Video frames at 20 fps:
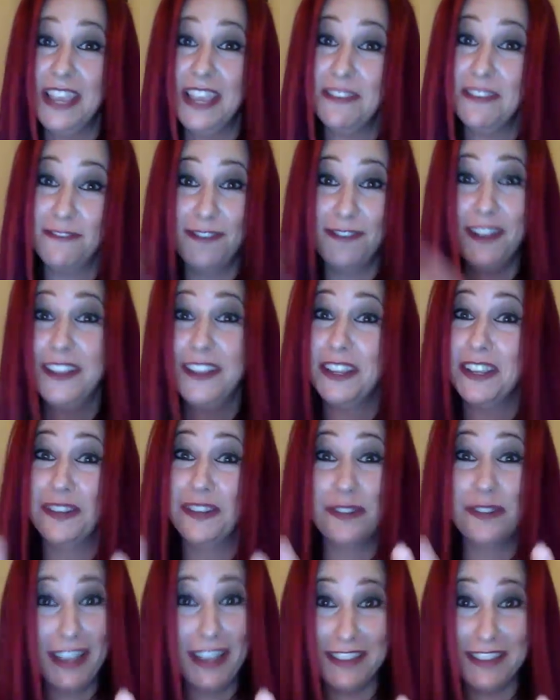felt like an
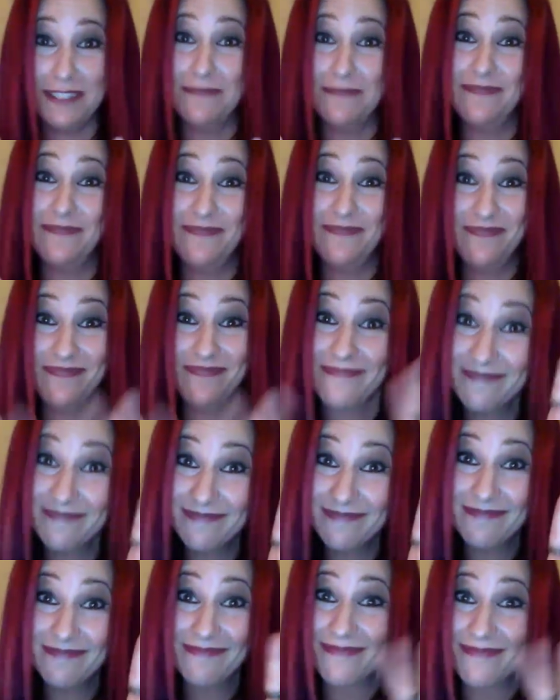orgasm.
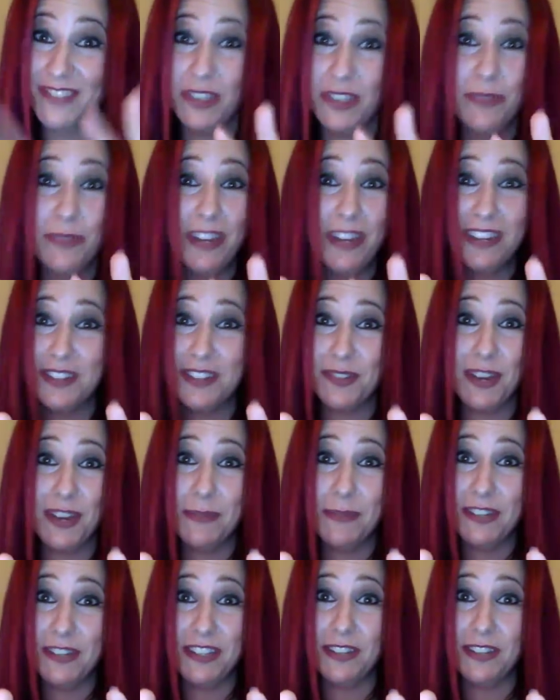It's the only way I can describe
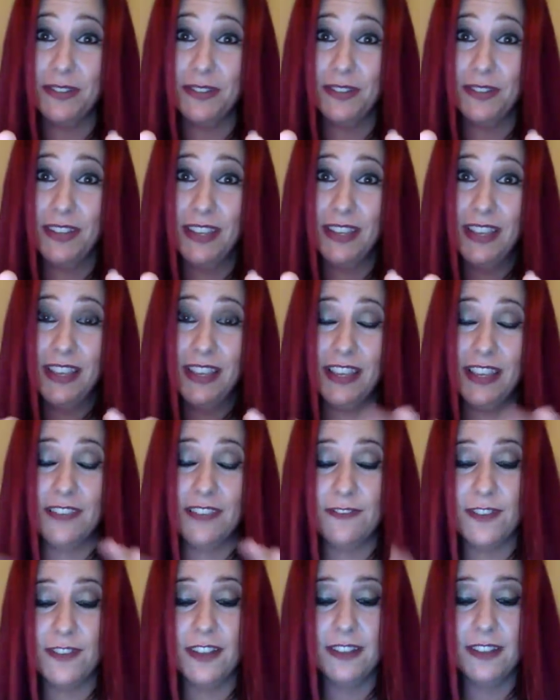it to you. It
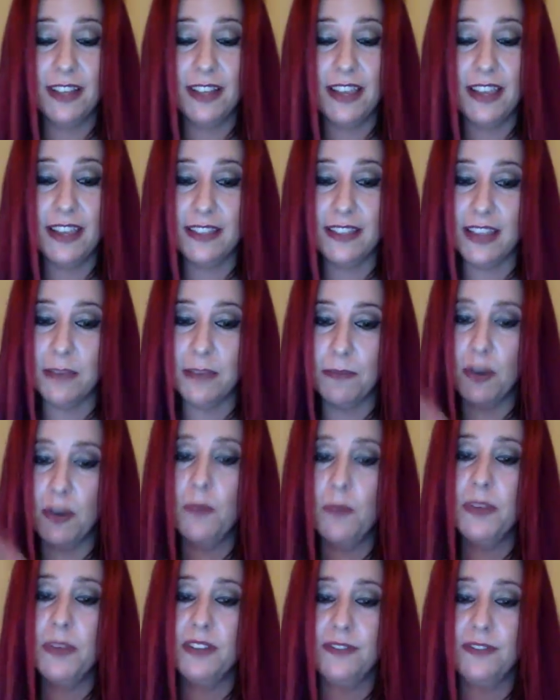felt like that
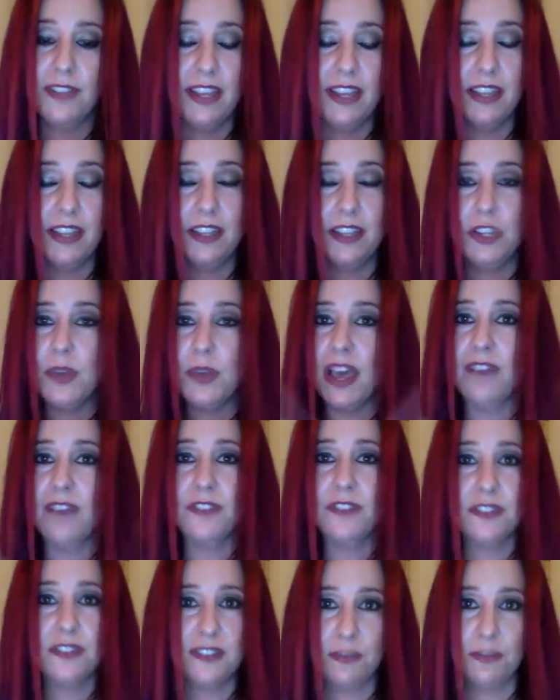moment of, like, you have
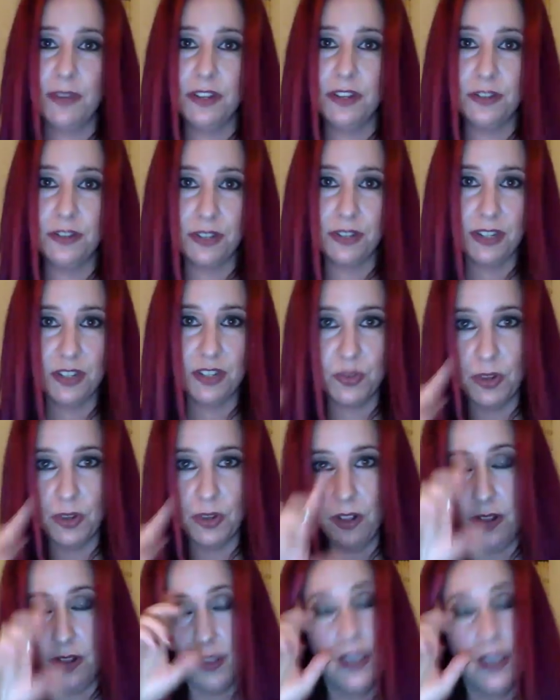to surrender
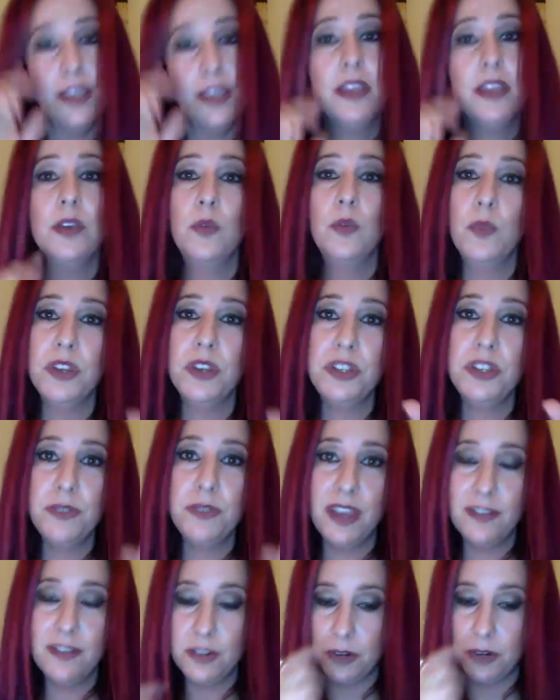control. When you
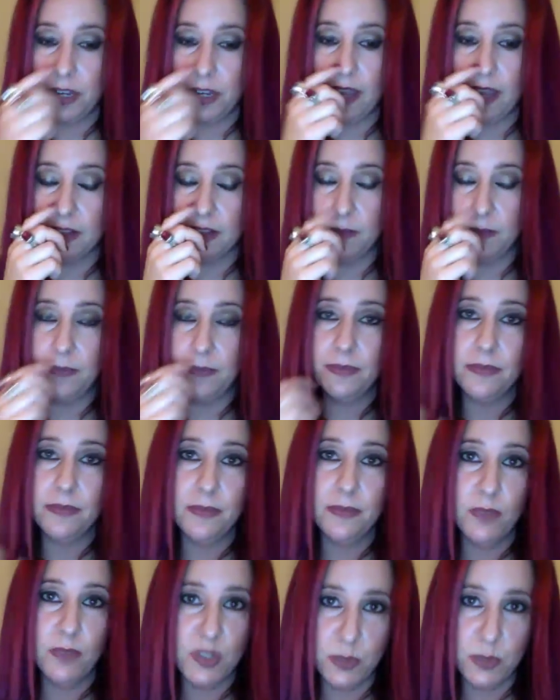have an orgasm,
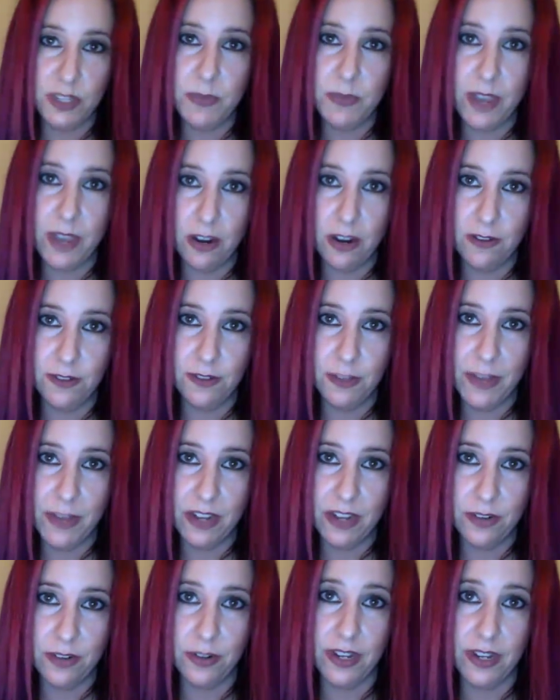what's really powerful about
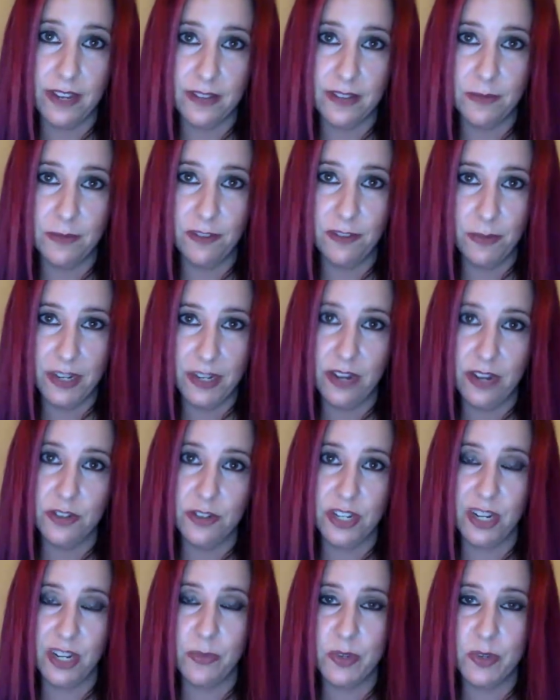an orgasm from an
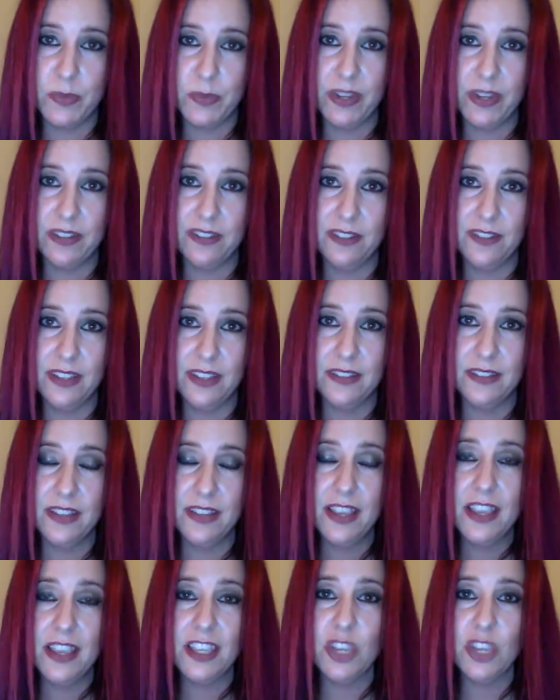energetic perspective is
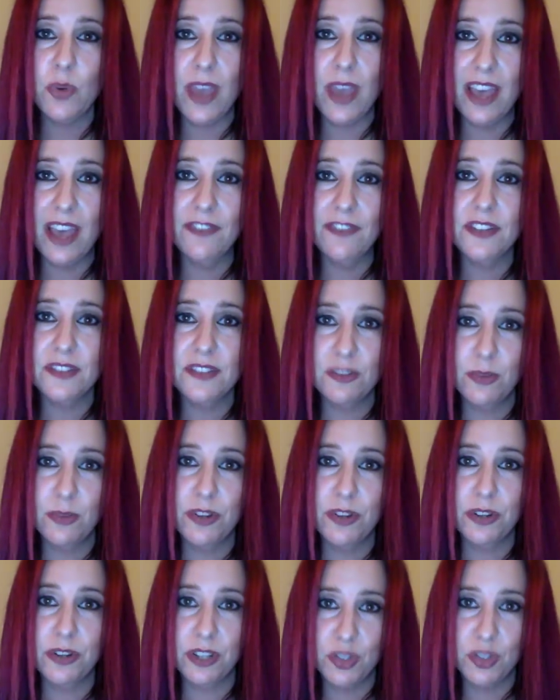you have to
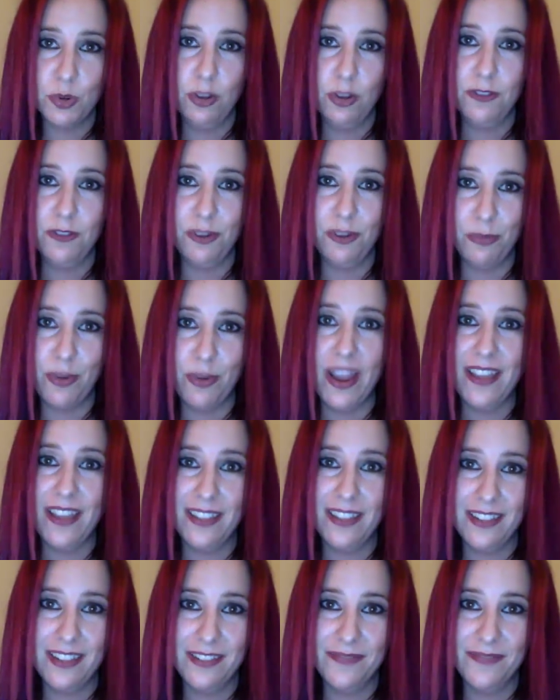surrender control of your breath.